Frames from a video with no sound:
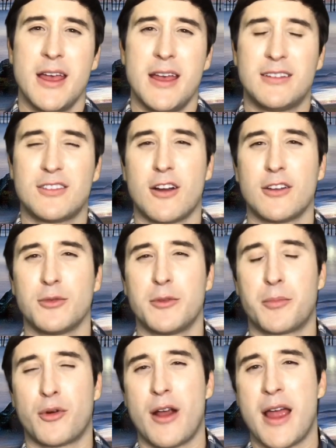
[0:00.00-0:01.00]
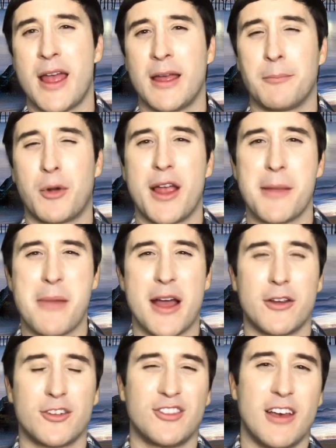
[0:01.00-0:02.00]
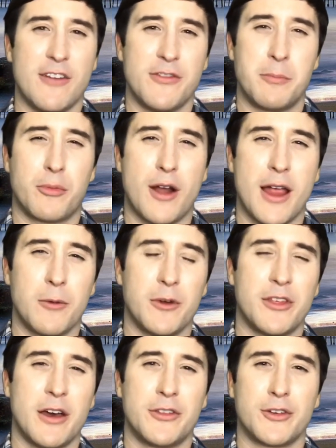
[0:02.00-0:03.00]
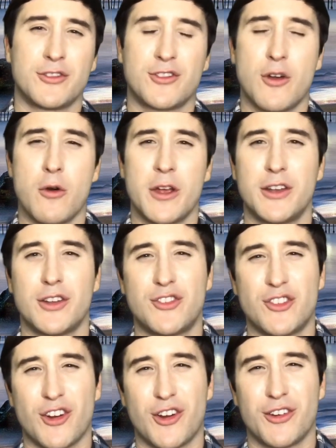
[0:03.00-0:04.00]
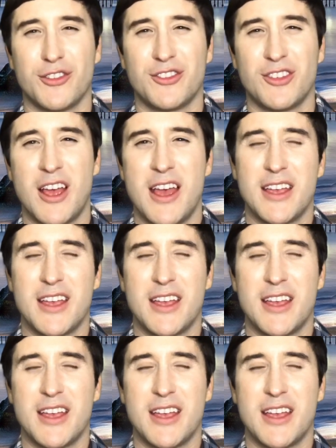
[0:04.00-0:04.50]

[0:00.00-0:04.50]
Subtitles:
It starts with praying by yourself and praying with others, going to church,